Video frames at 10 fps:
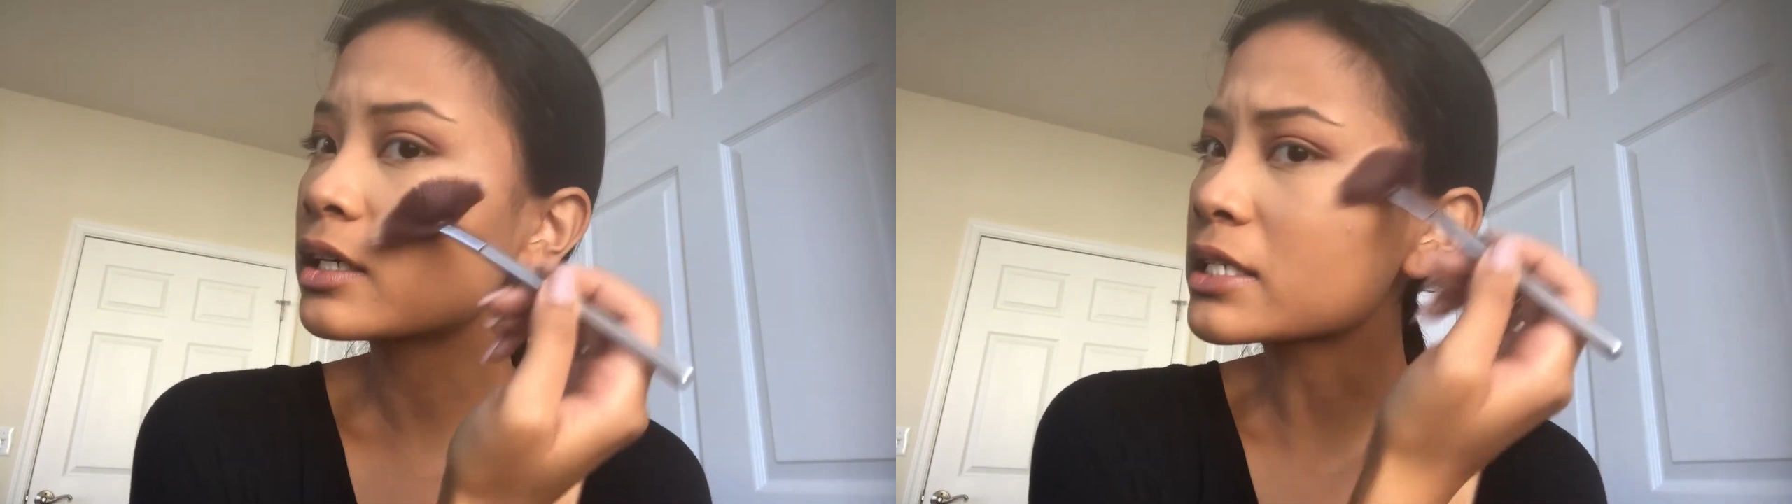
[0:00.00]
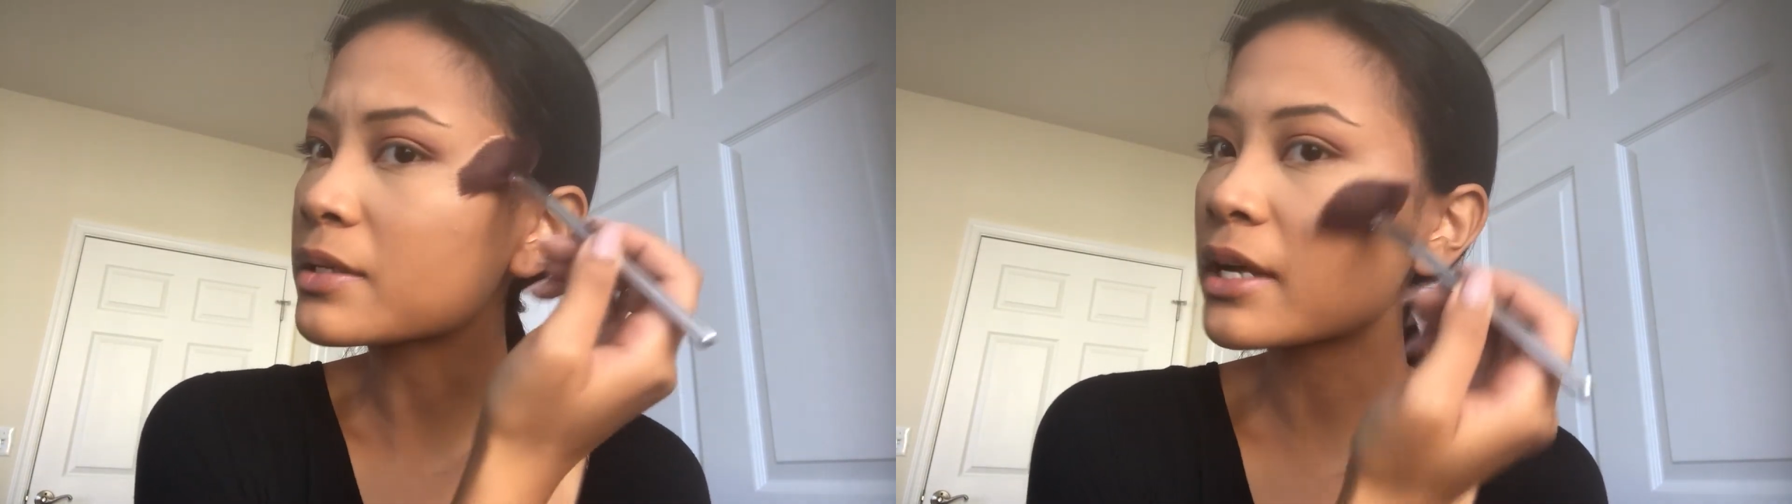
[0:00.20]

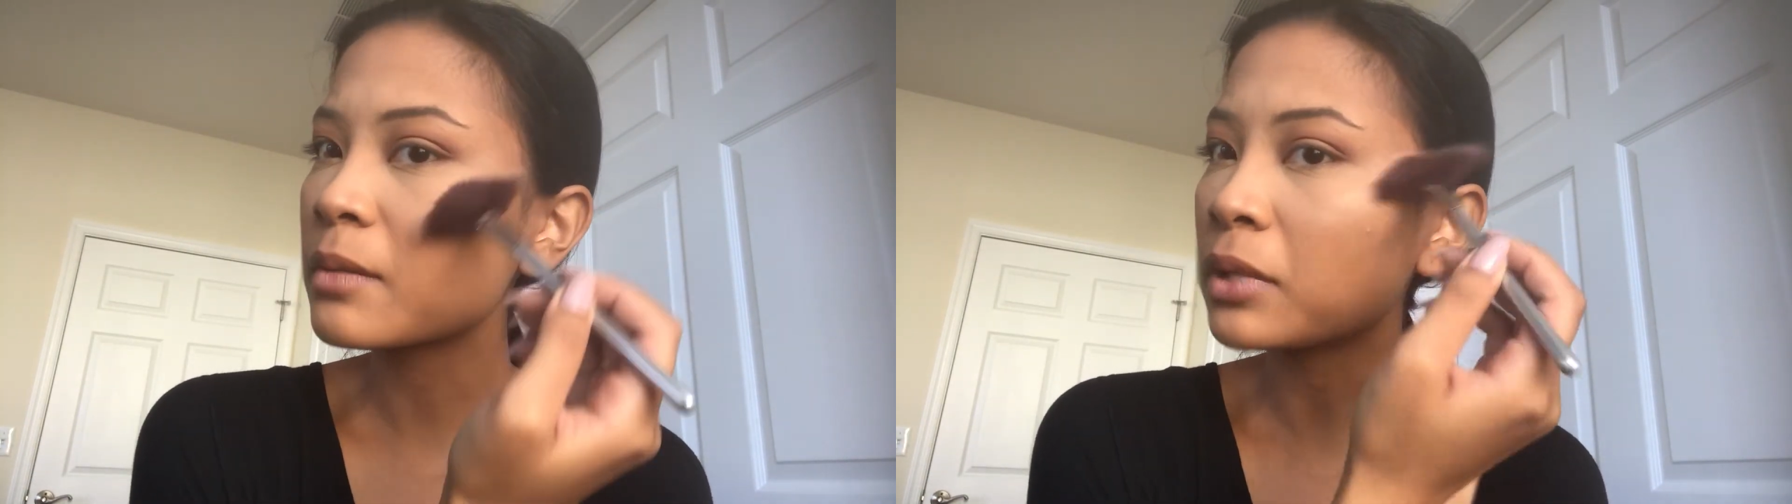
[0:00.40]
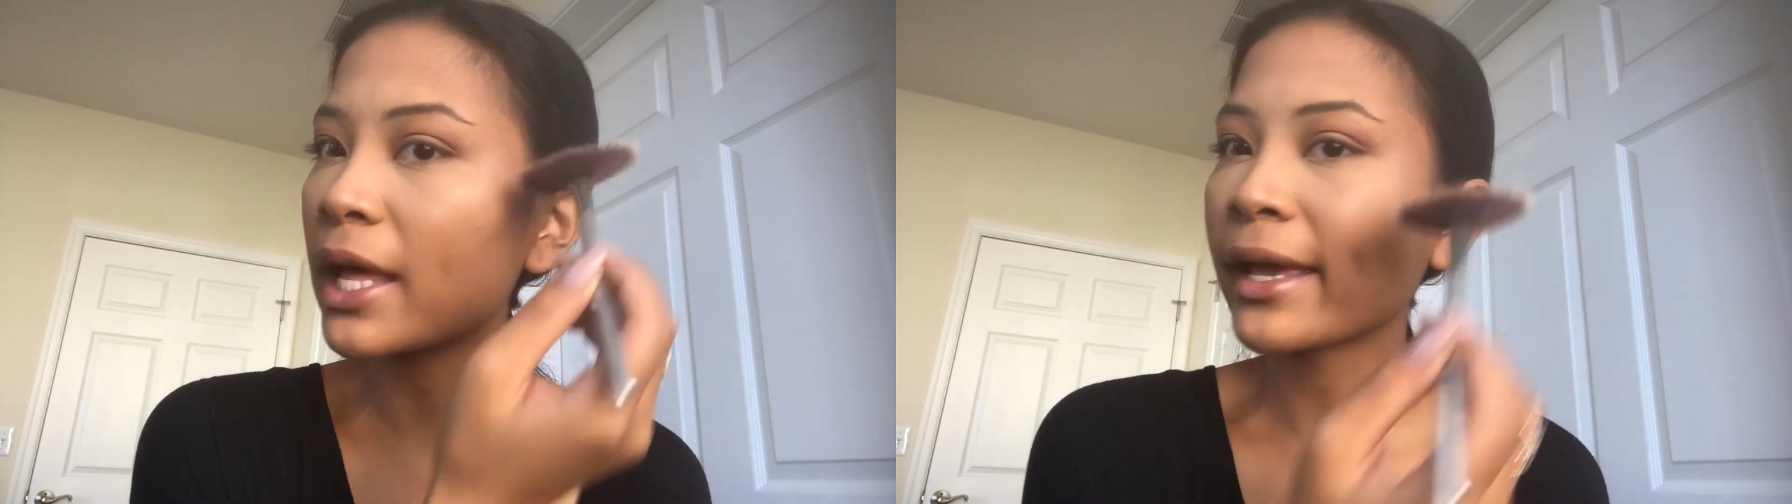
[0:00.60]
because I was like
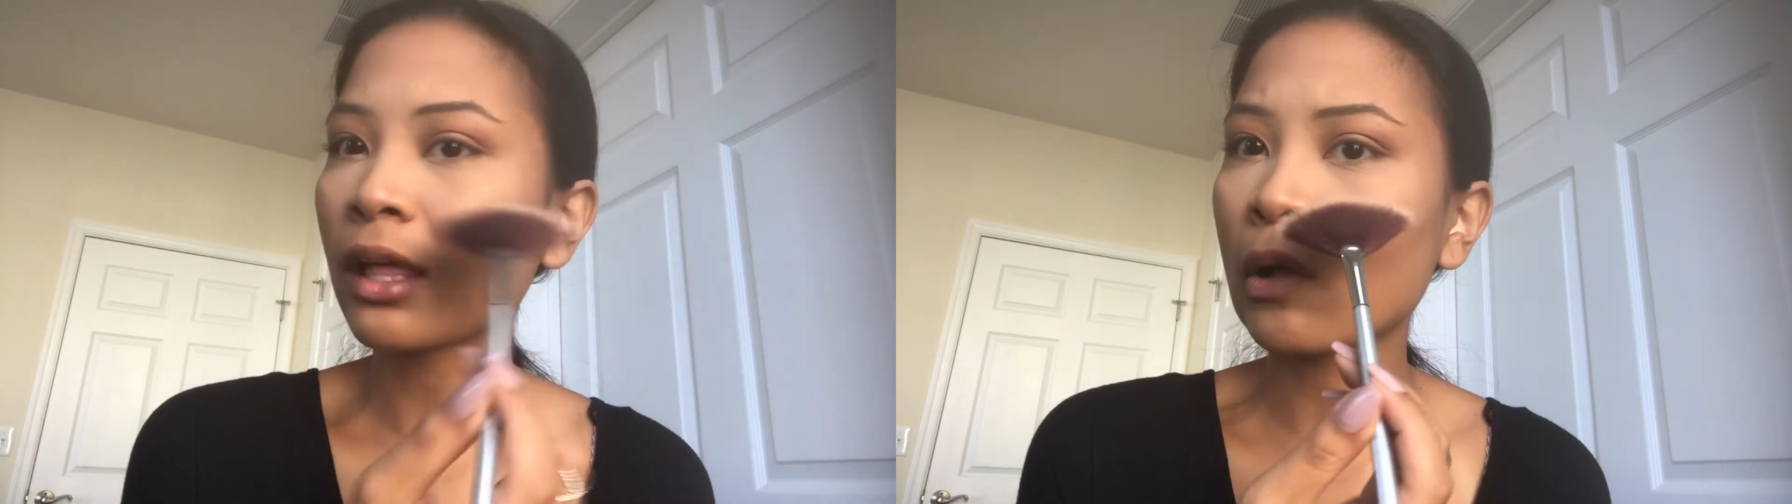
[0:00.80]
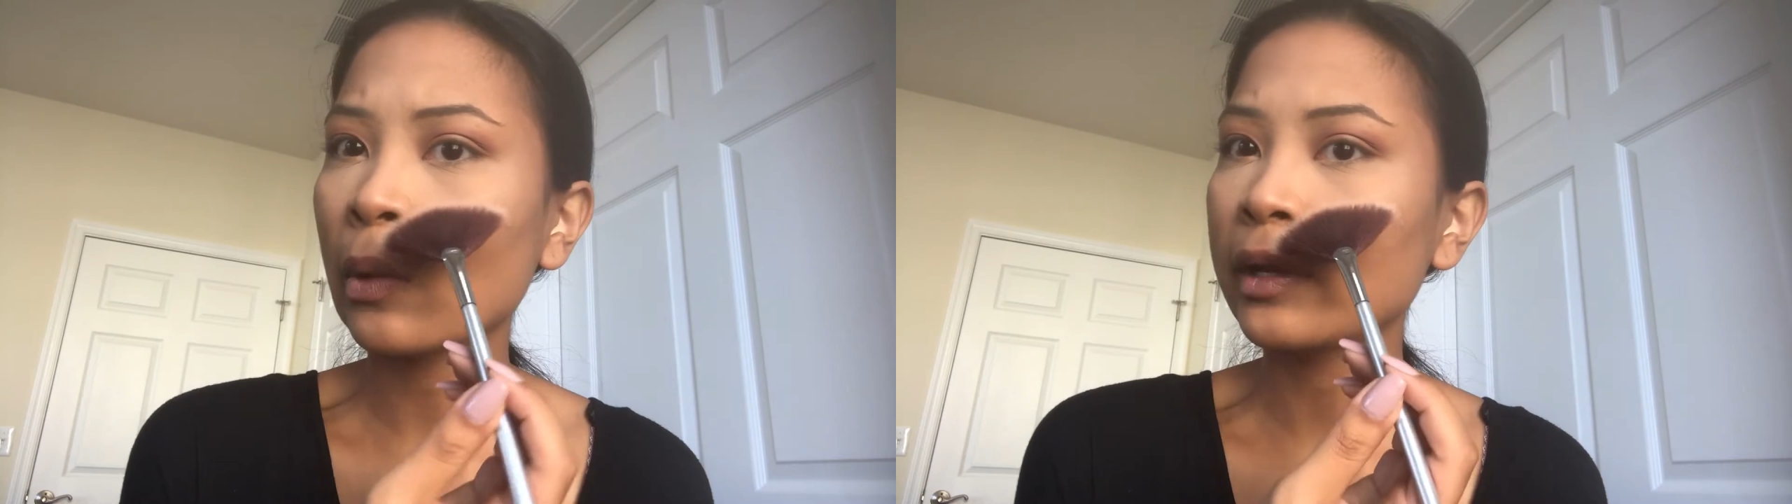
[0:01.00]
applying it
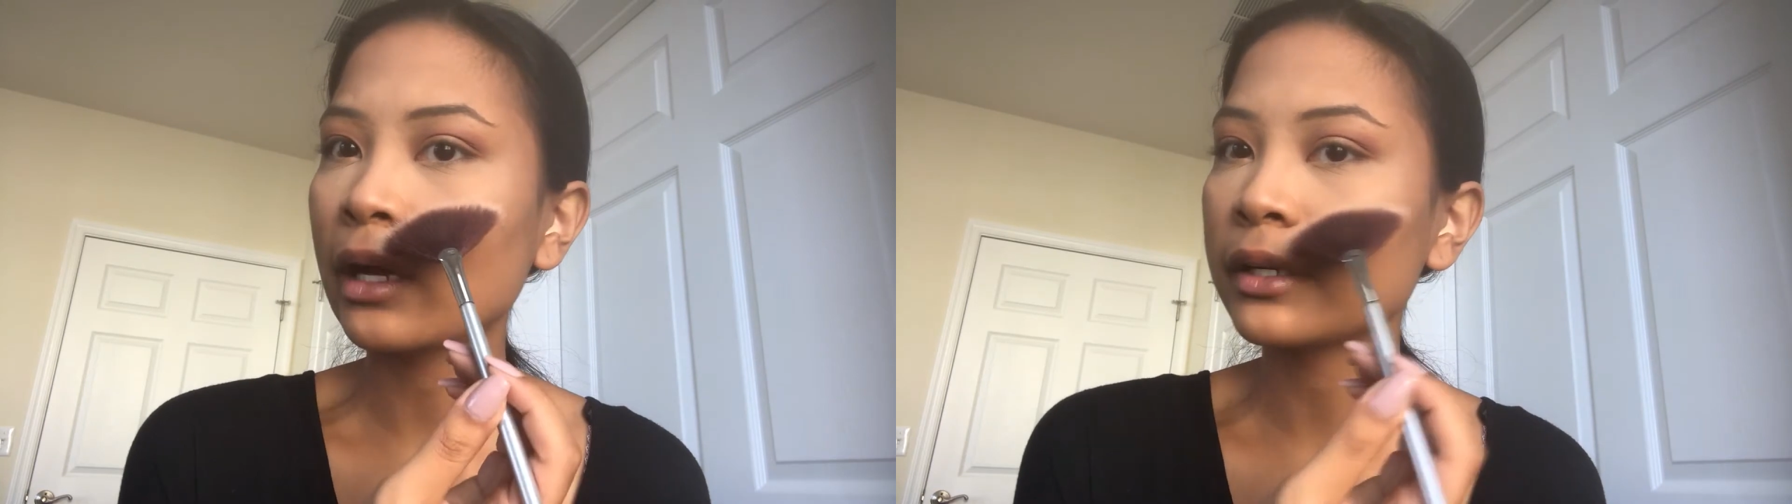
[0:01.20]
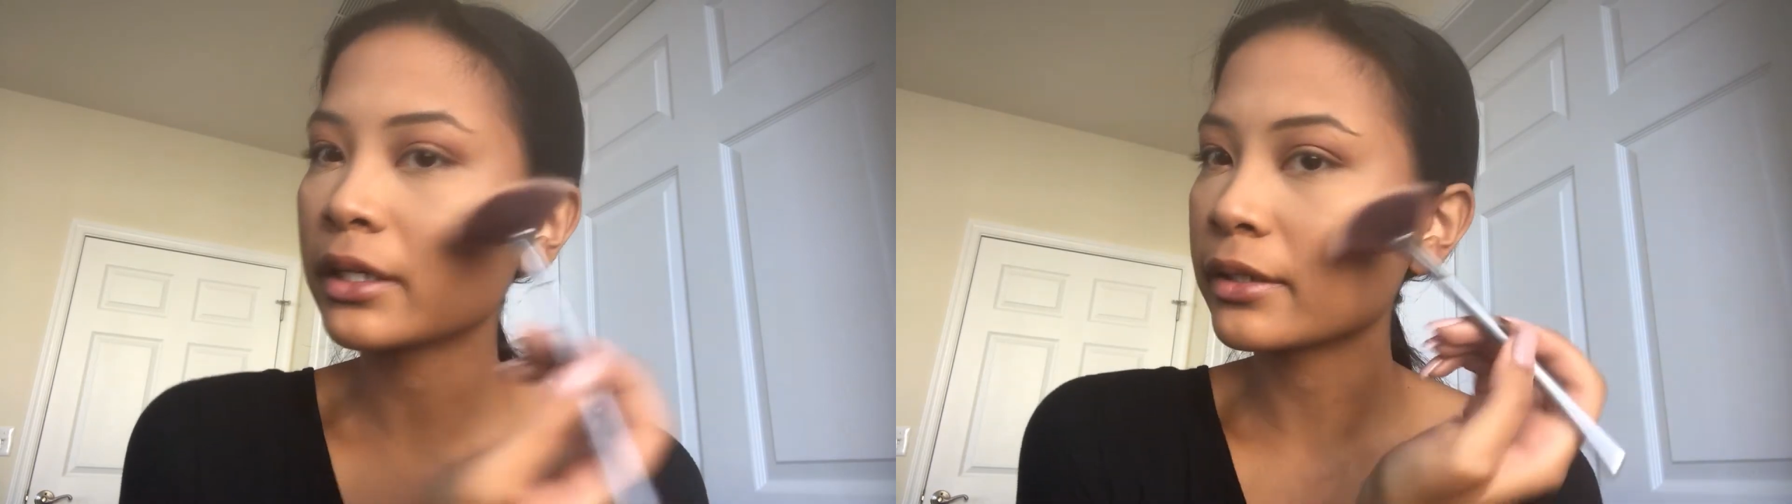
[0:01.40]
like all the way
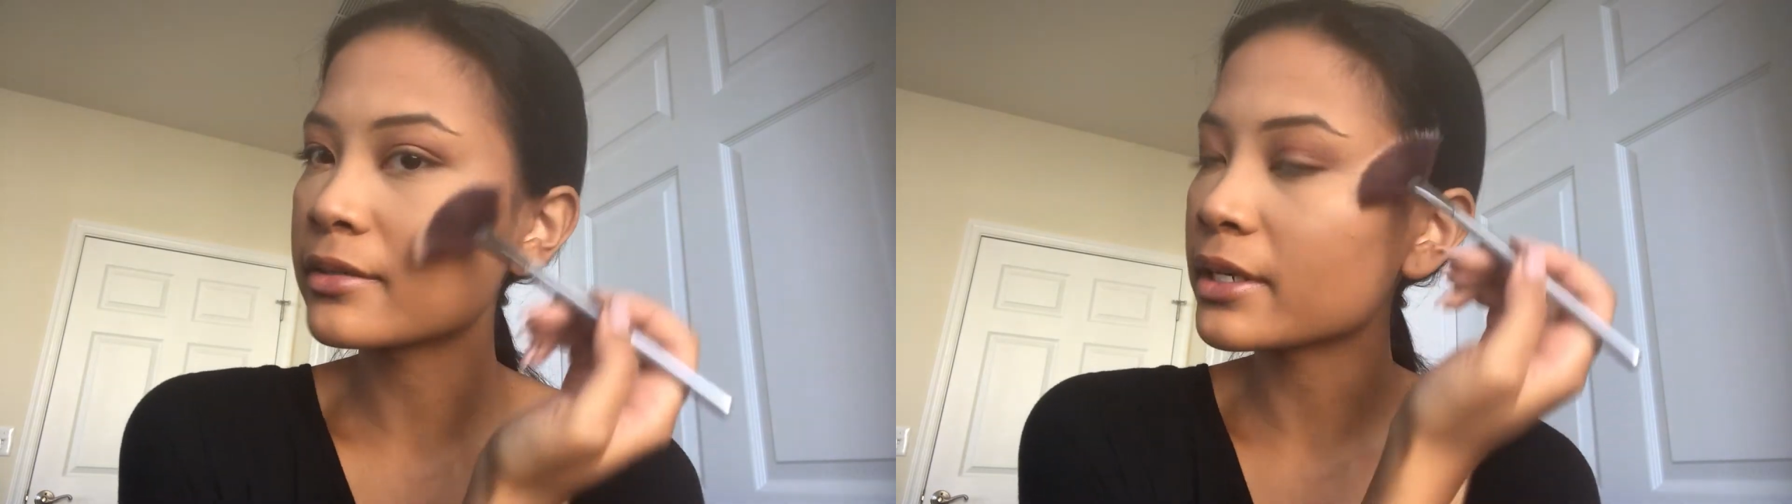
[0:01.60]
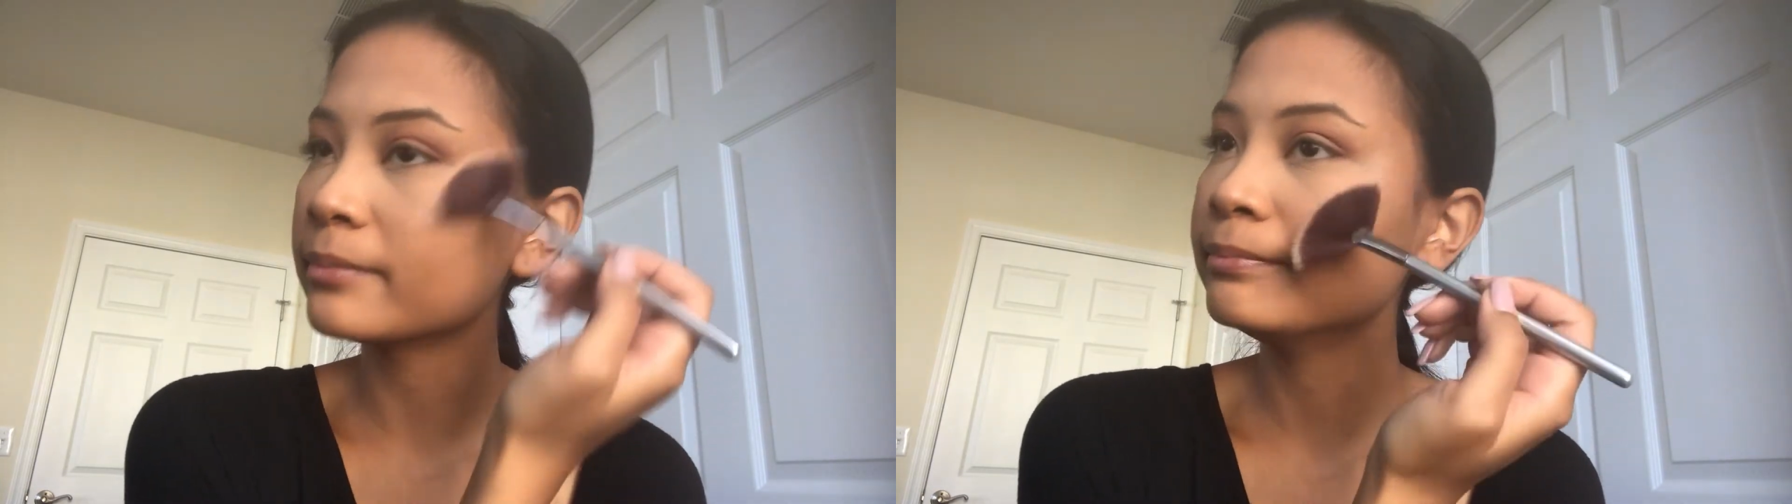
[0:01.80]
down here and I
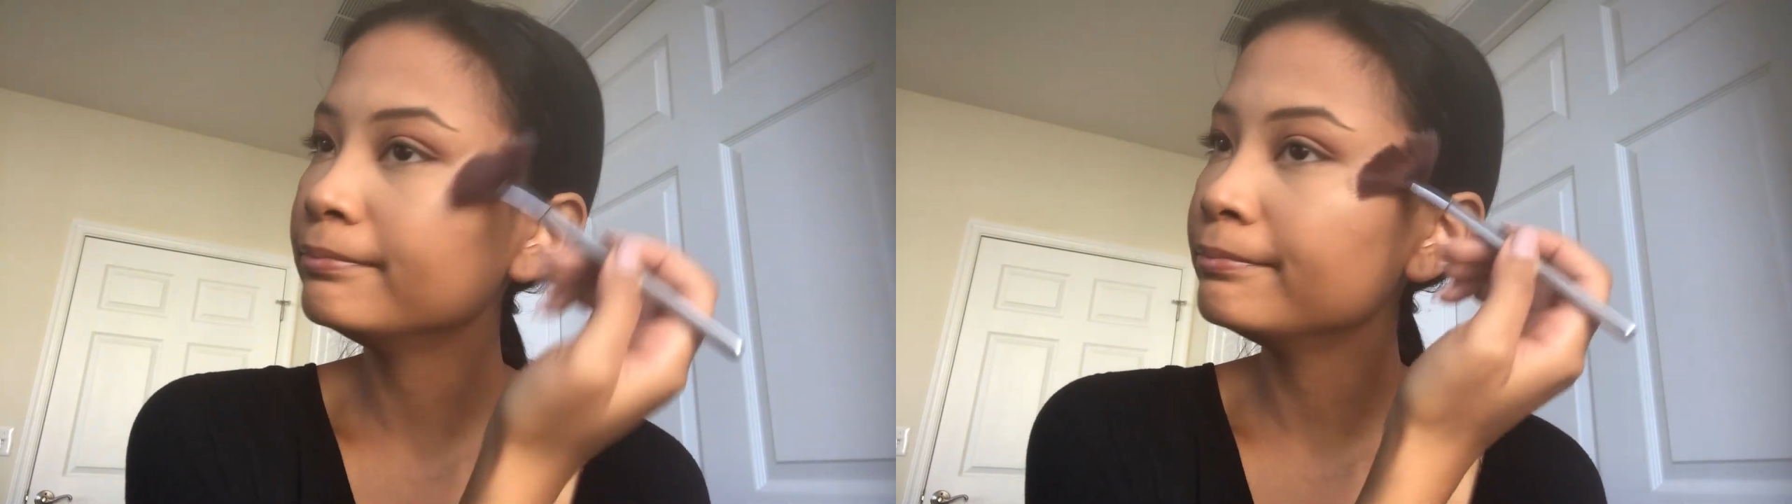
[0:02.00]
was like,